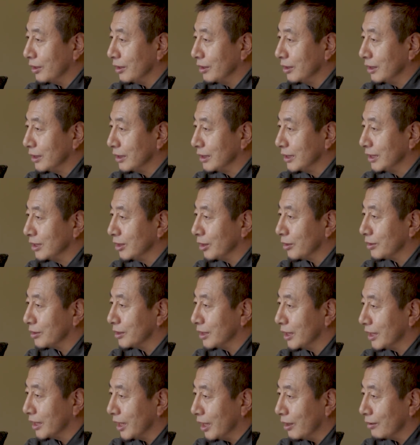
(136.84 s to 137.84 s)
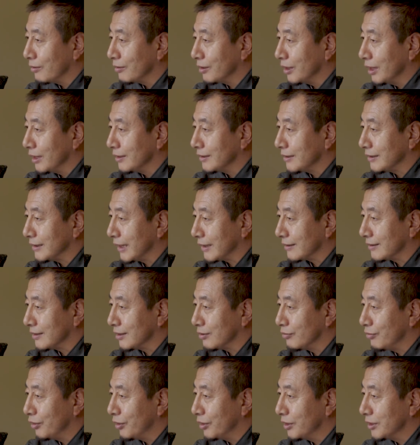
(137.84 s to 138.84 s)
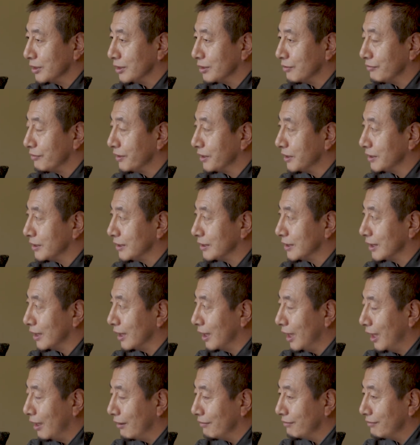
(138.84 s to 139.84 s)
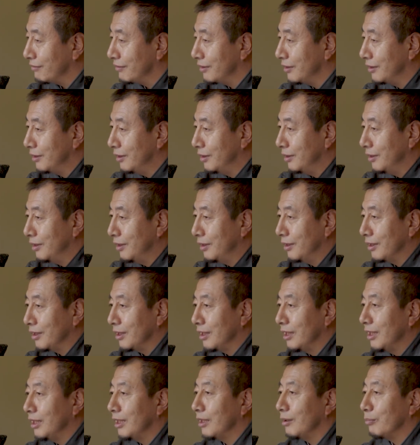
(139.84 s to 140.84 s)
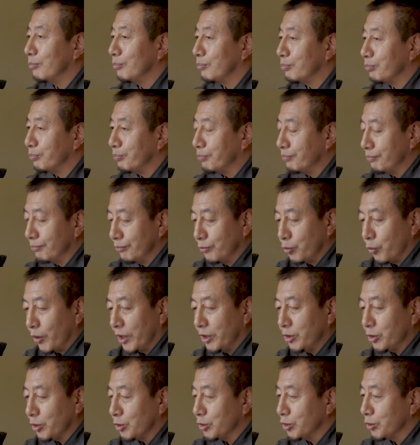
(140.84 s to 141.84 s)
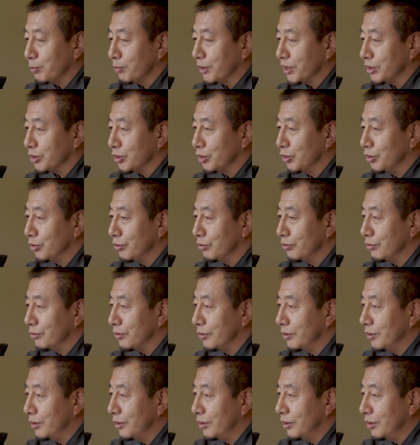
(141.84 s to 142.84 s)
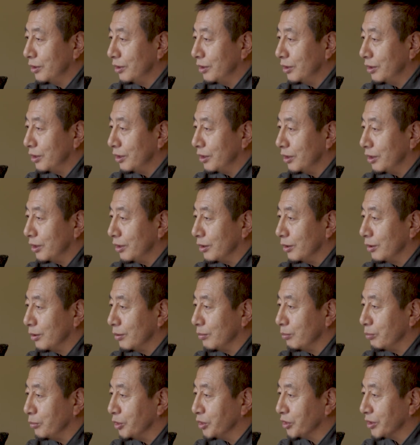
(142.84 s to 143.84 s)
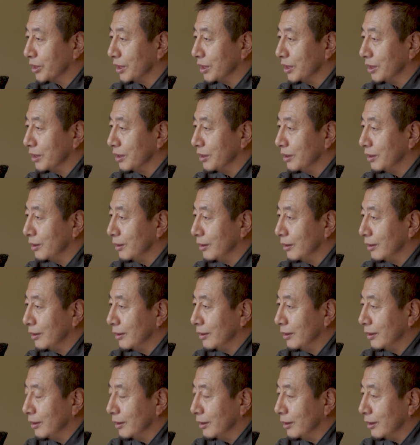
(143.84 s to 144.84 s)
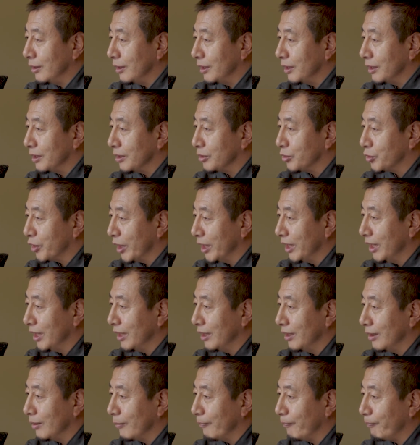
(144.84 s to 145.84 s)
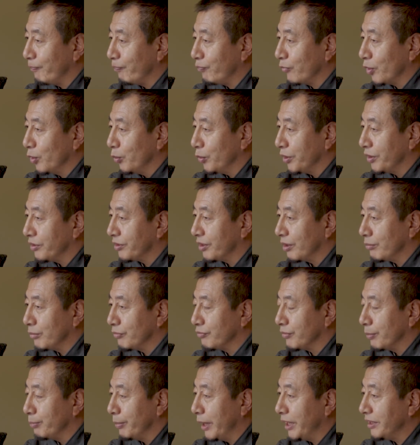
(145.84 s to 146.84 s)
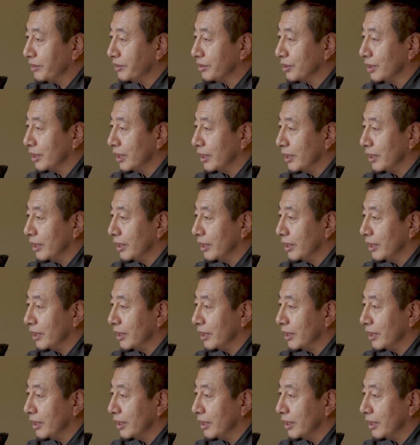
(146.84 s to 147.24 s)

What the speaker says: it did not turn out as a success for his first love. He went on to pursue musical training with some of the best